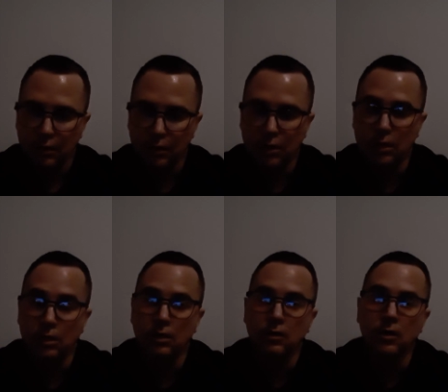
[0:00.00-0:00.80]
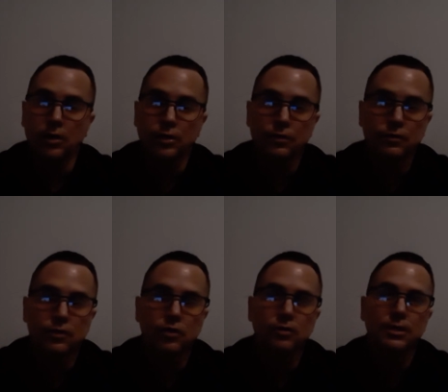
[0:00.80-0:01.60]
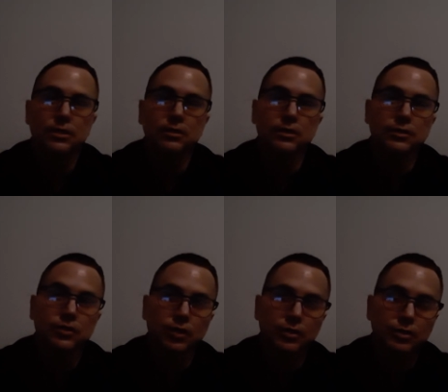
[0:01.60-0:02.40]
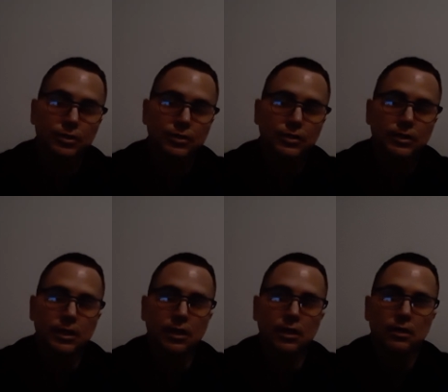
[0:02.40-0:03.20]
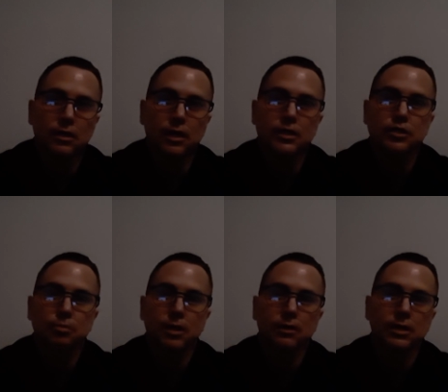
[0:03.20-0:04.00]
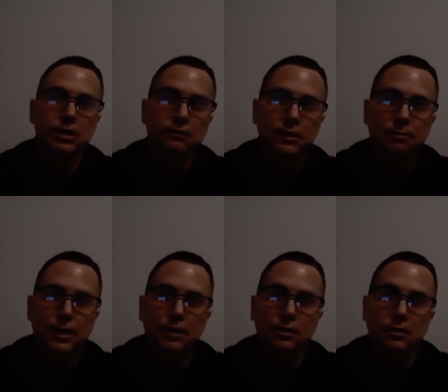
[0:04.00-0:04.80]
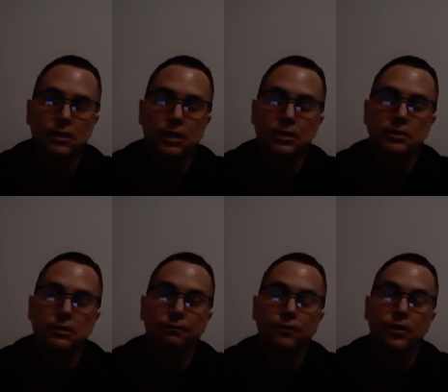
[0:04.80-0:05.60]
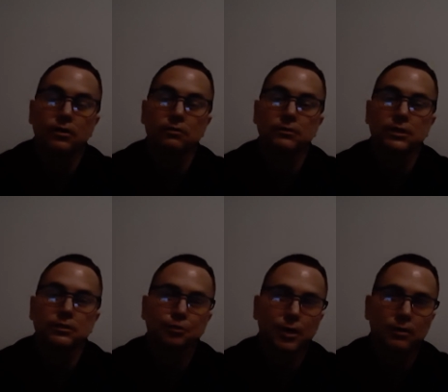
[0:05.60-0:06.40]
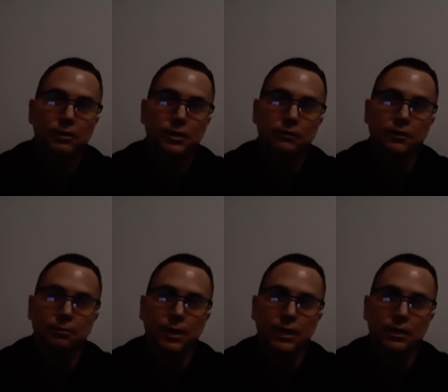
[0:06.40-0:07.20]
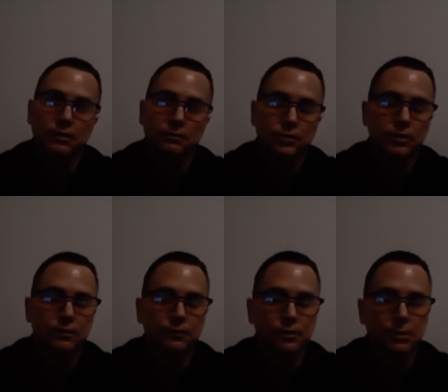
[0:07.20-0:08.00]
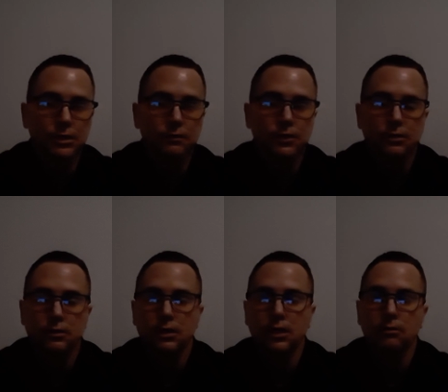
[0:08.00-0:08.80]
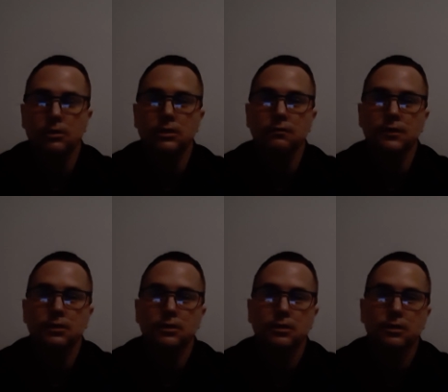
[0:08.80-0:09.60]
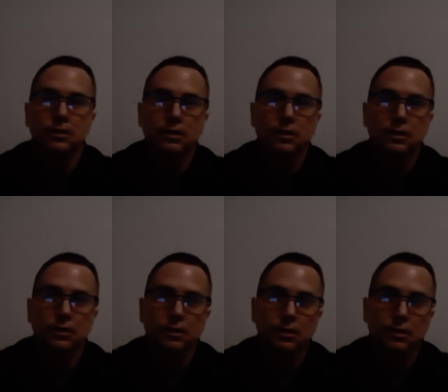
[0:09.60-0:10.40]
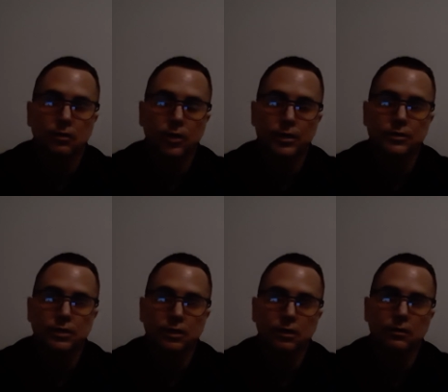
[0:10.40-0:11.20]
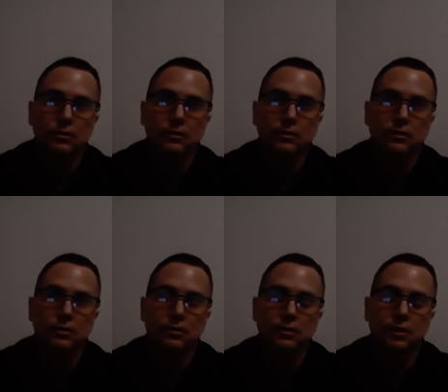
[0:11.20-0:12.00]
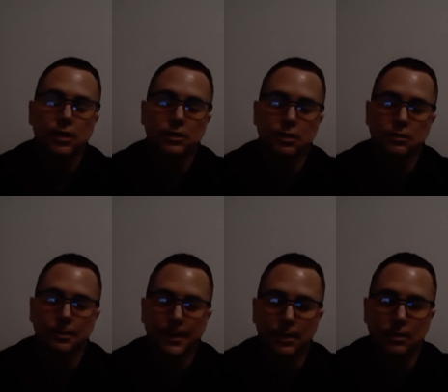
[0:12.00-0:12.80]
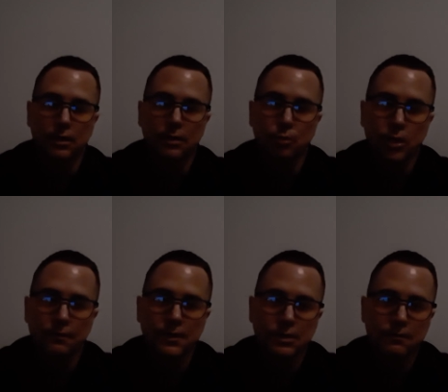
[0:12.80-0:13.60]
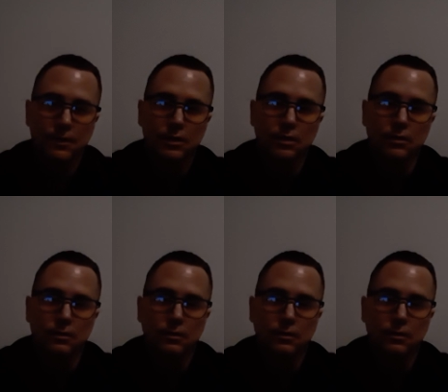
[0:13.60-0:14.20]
you can go on YouTube and you can search it and study it. Our spirit leaving the body. They actually filmed our spirit leaving the body. So if you believe it, I believe it. Where does it go? I talked about it in the previous video.